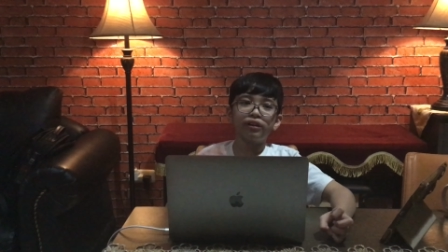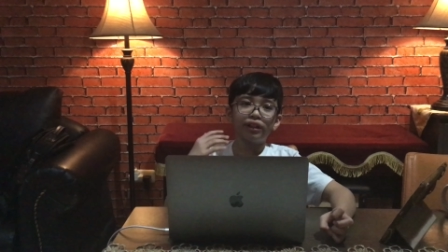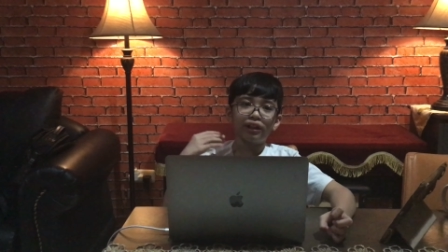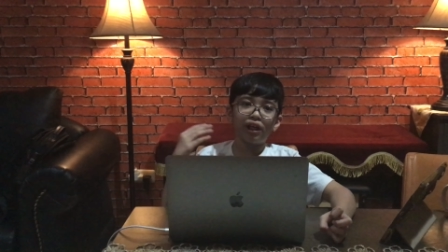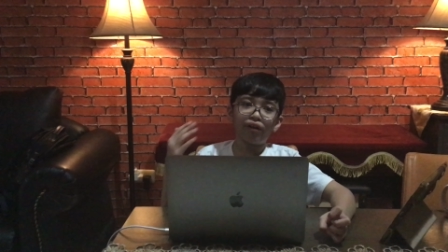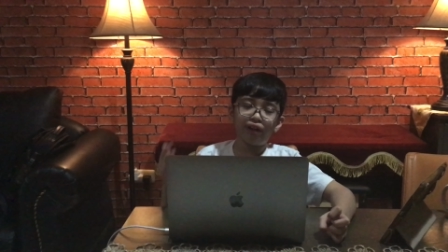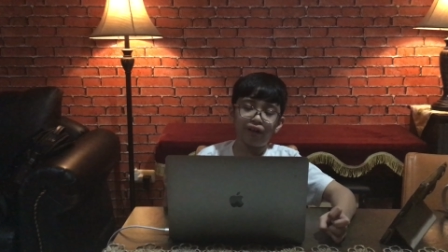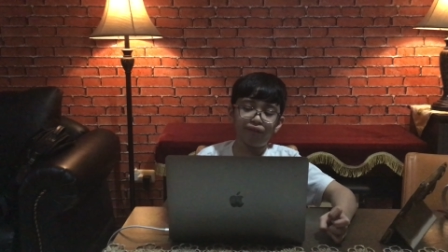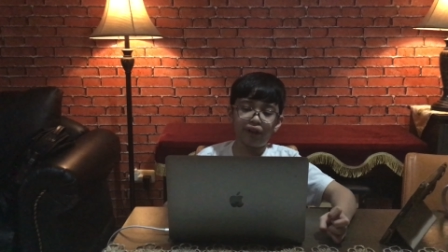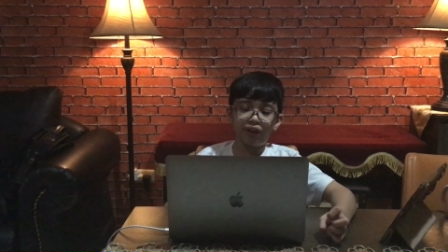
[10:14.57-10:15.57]
That's how they
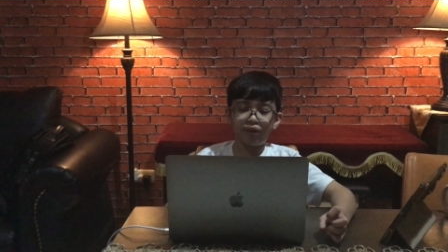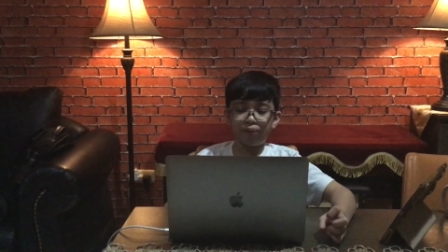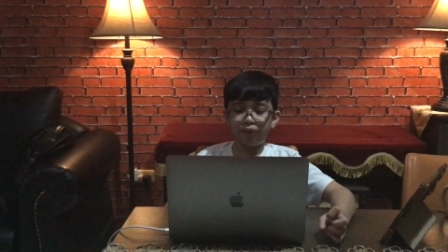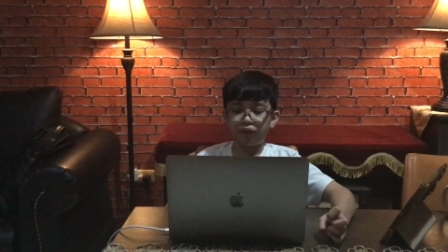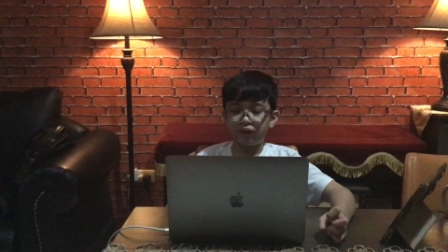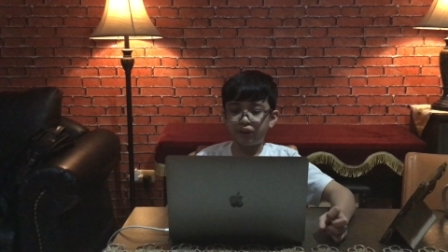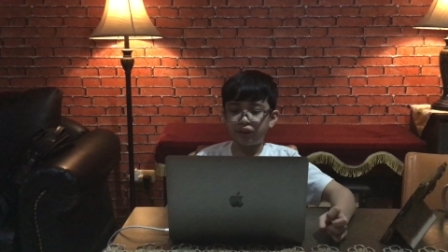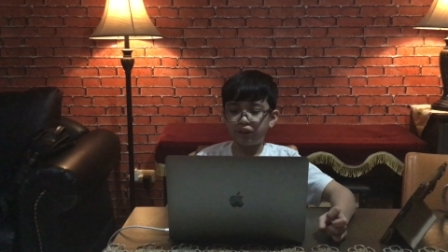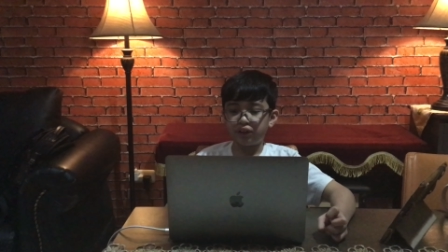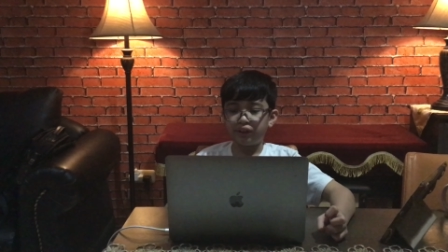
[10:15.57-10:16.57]
invent the computers,
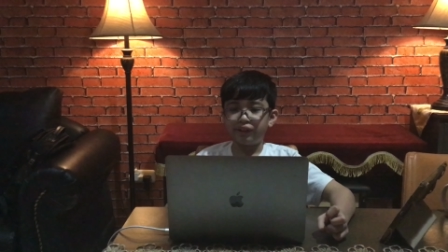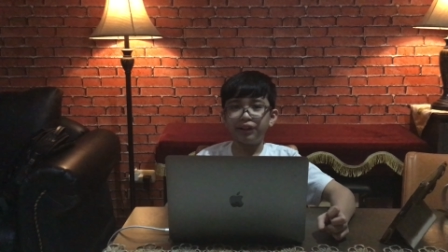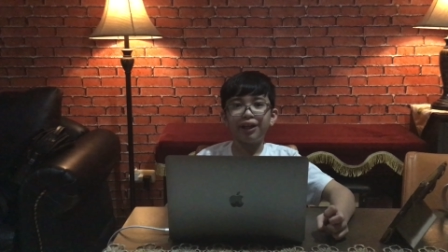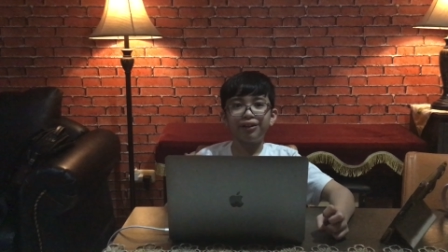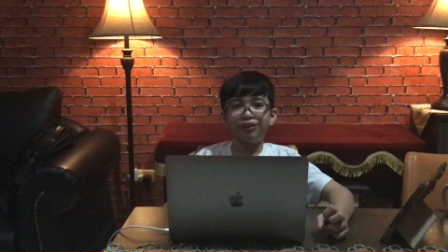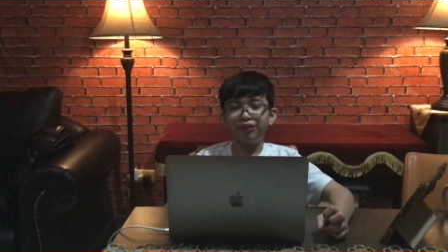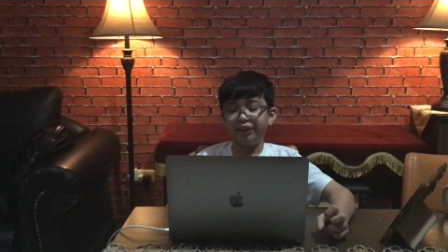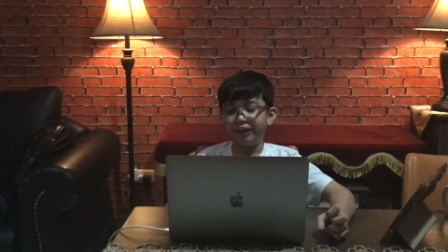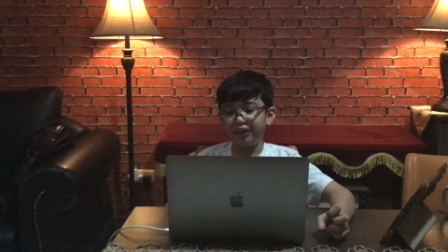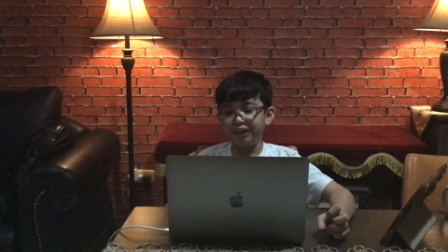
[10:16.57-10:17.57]
like a student.